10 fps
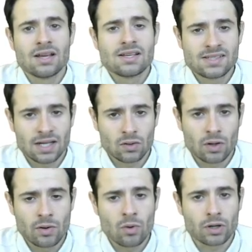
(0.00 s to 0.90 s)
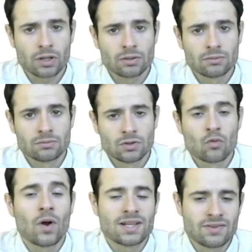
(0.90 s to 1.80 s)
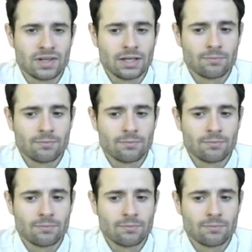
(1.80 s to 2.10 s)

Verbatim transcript: secretary work, relatively.